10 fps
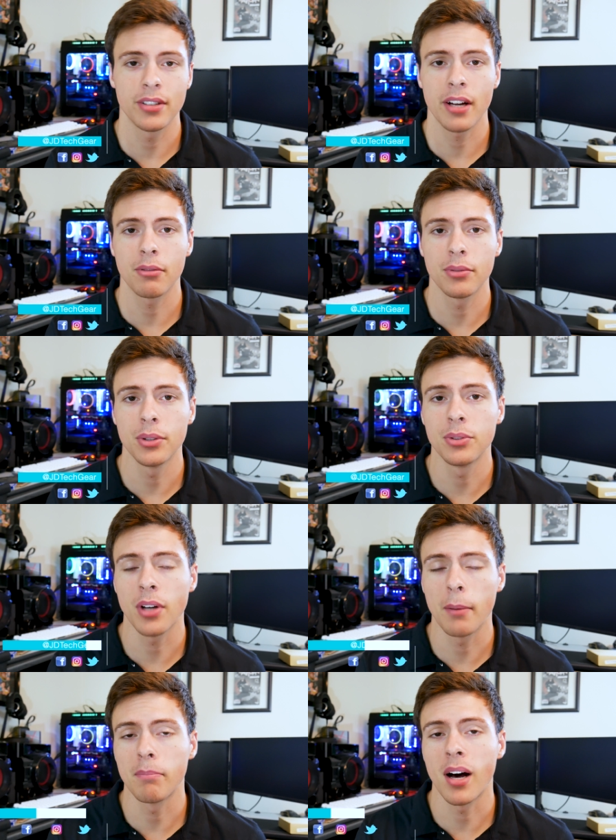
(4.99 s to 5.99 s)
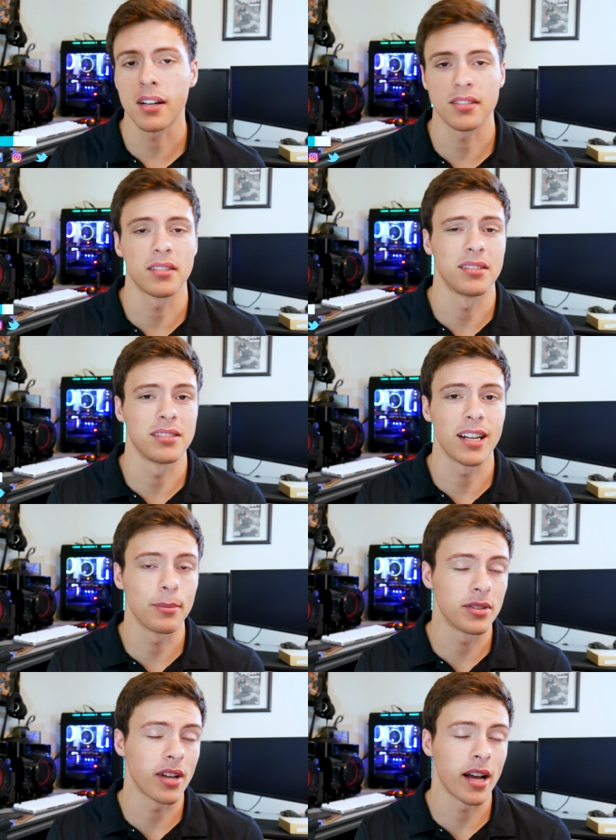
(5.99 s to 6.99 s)
tech reviews, unboxings, and
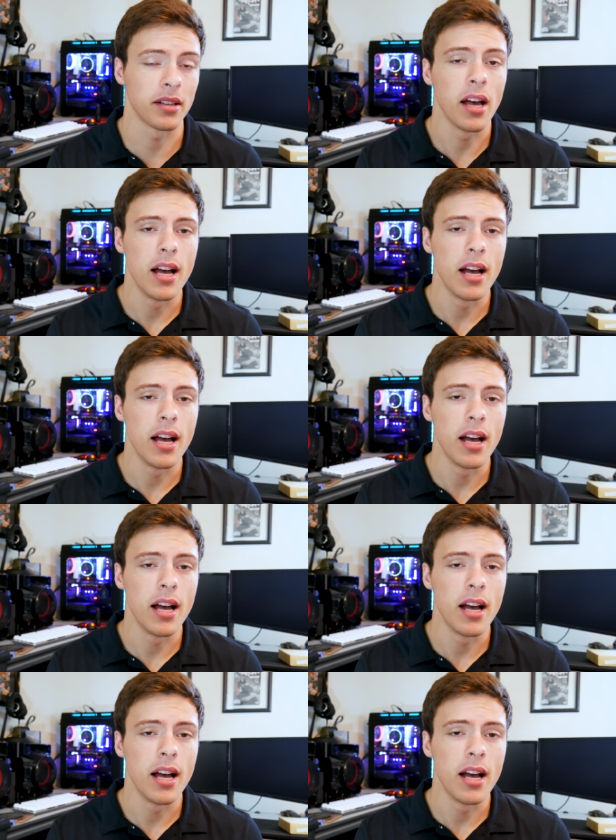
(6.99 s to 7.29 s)
setup design.